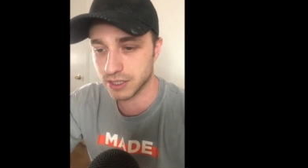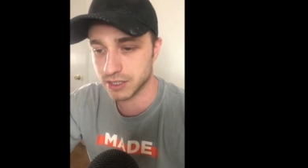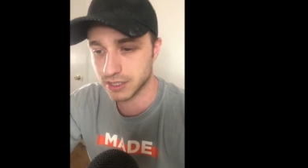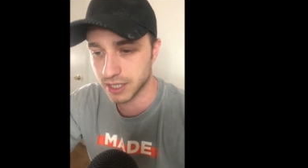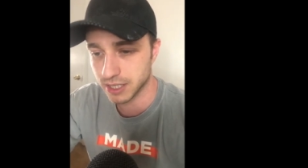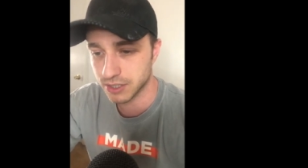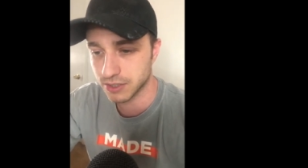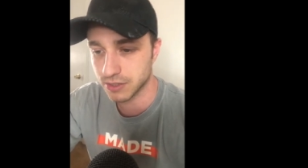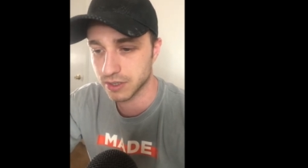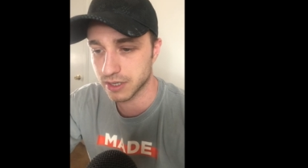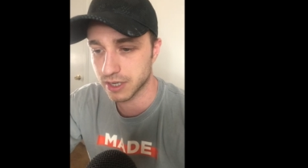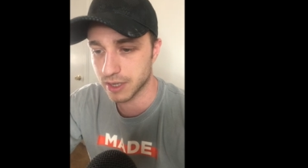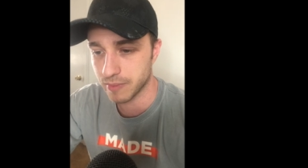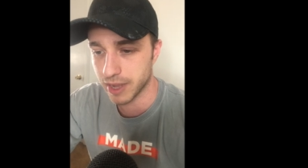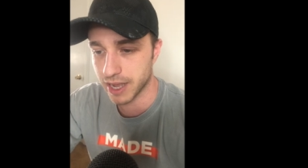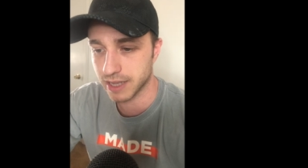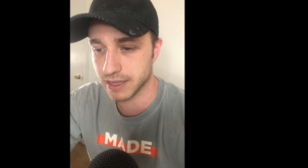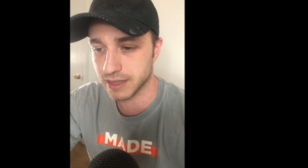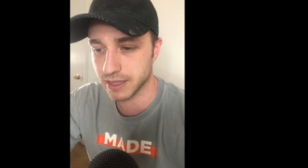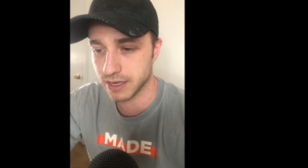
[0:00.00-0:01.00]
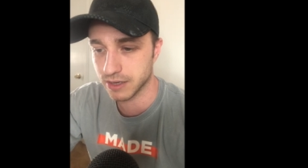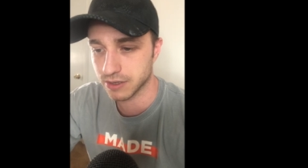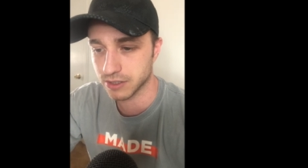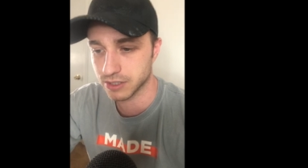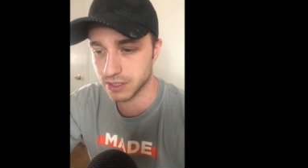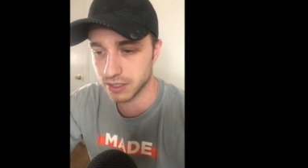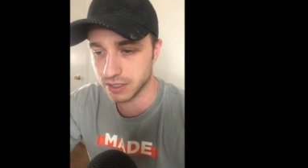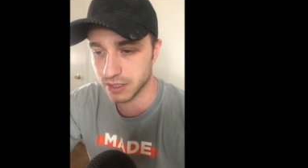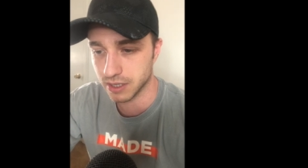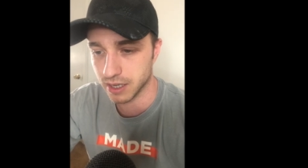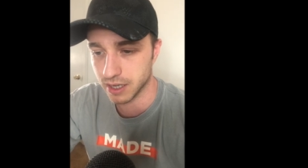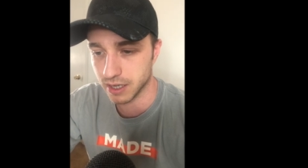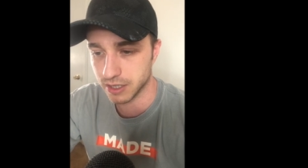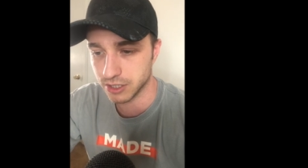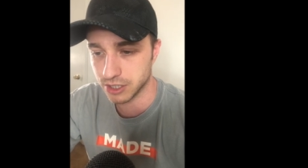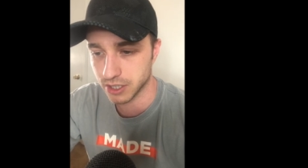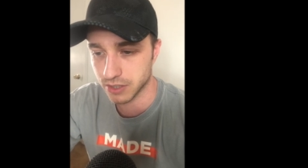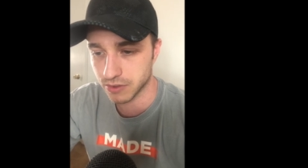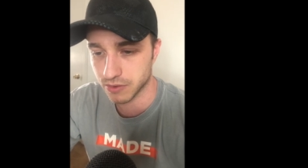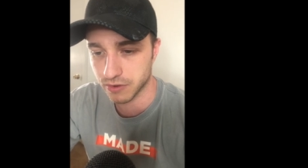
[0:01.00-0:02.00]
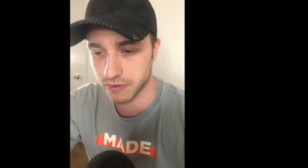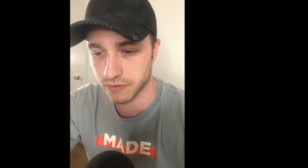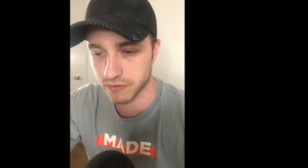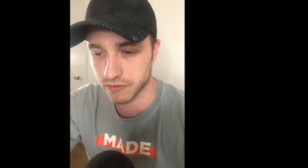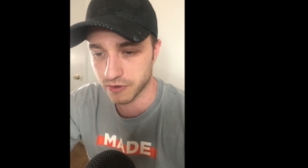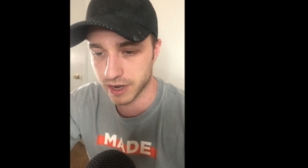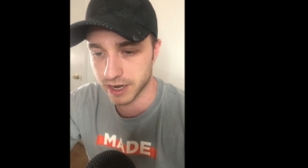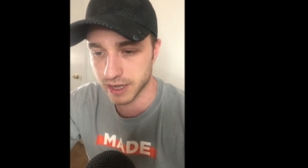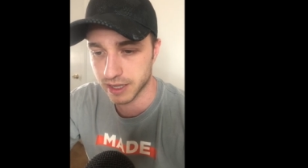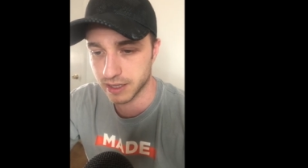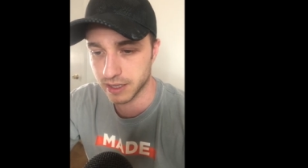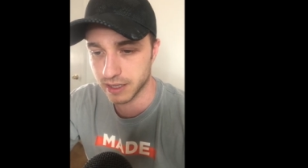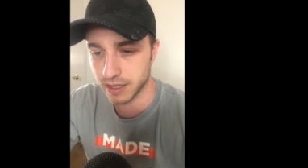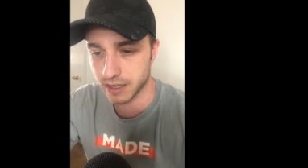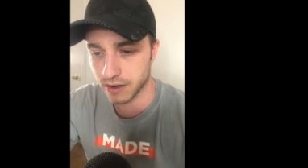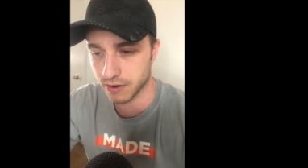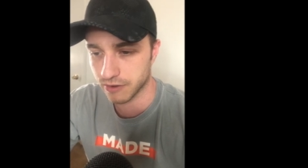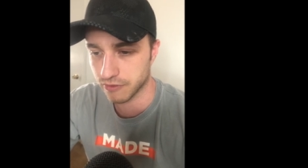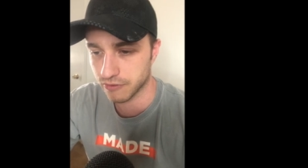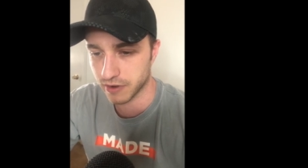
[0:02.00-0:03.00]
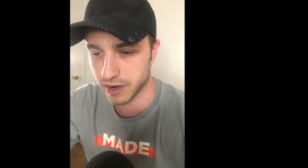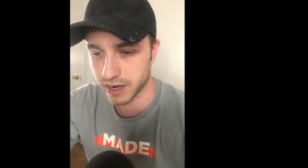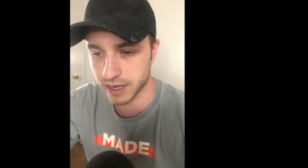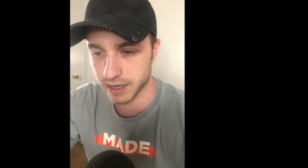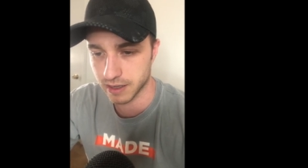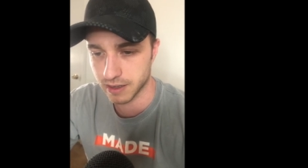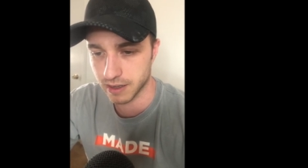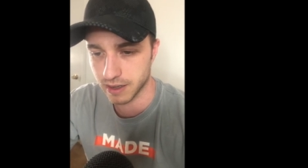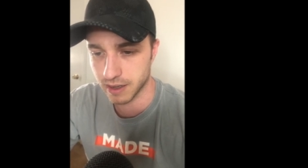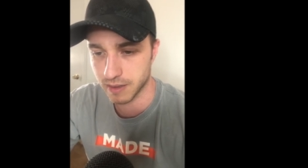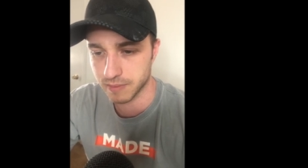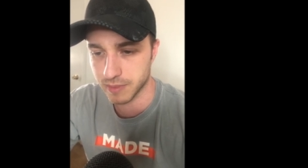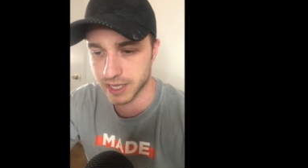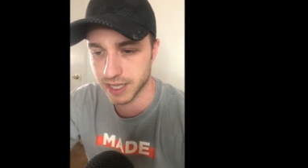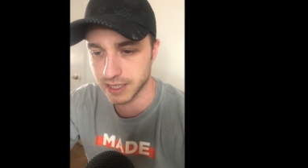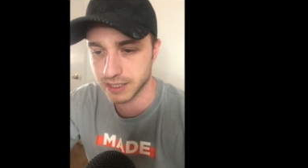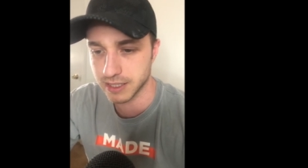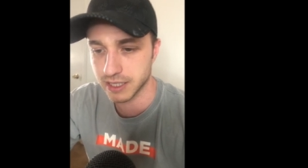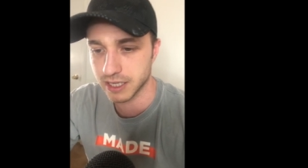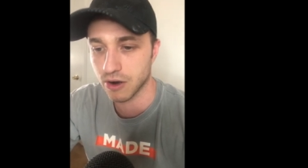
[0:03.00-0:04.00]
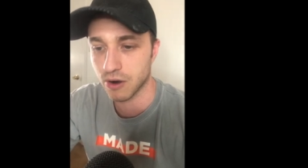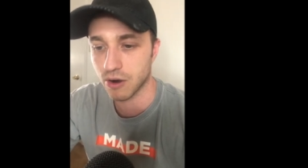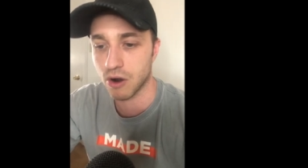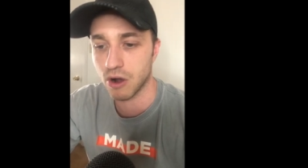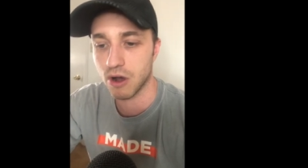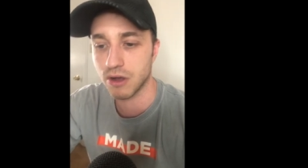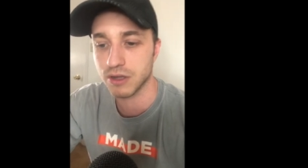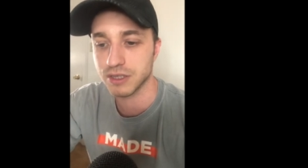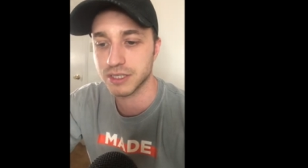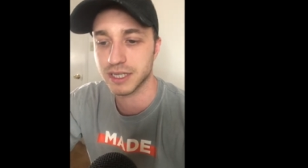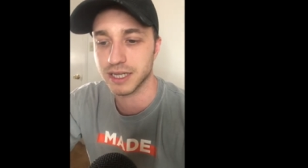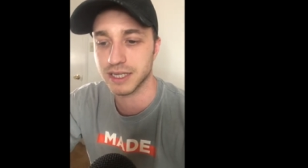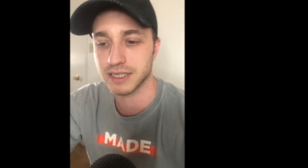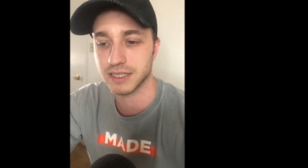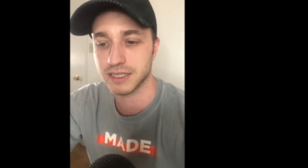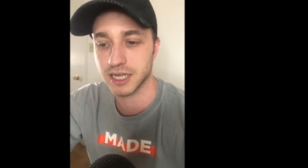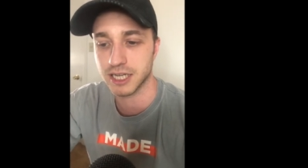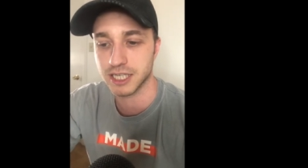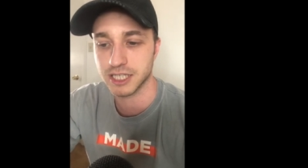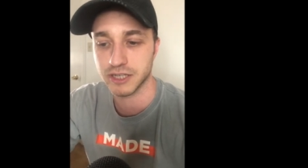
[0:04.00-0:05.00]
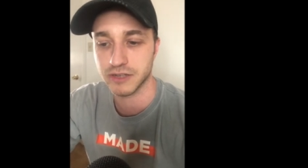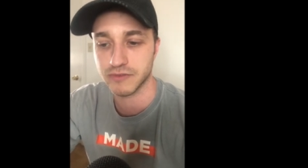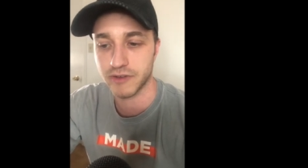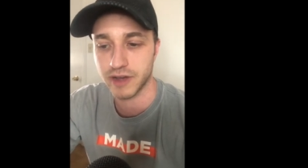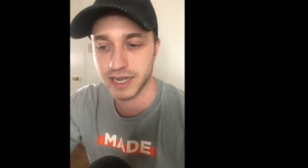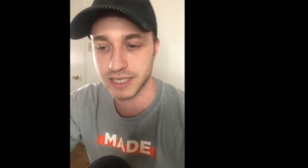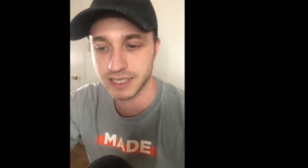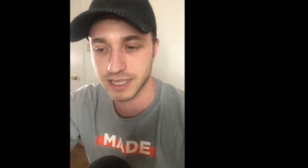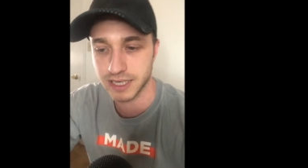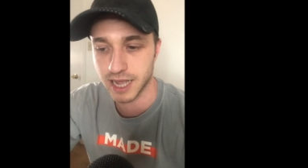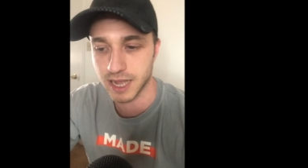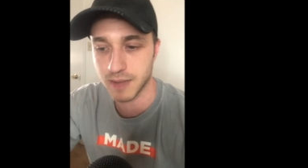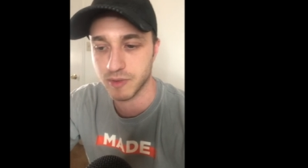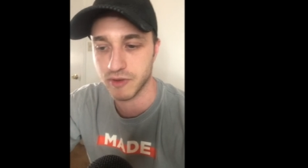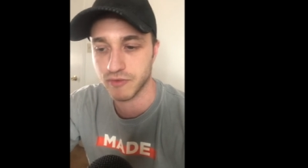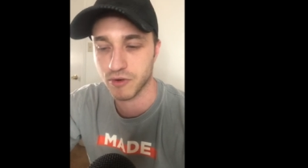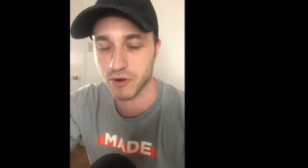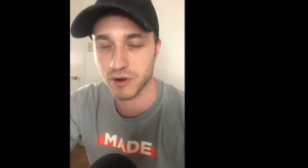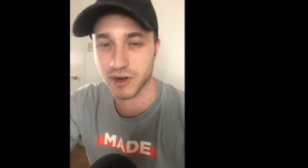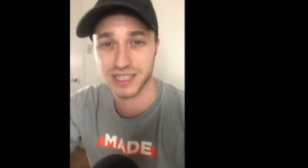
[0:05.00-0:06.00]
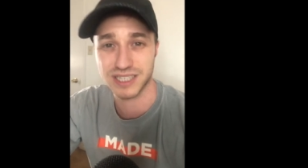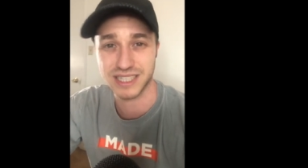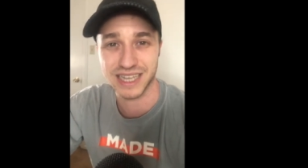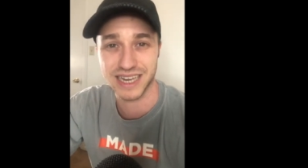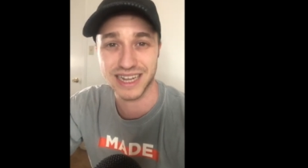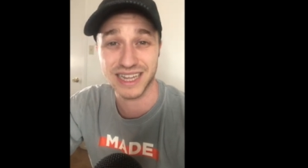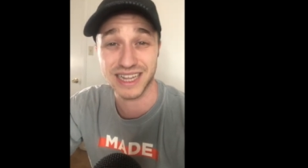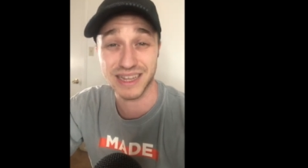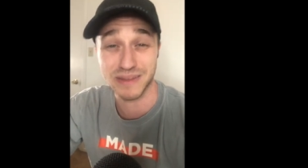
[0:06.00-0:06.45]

Central Command Leader uh, General Franklin or Frank uh, McKenzie are all set to testify today before a Senate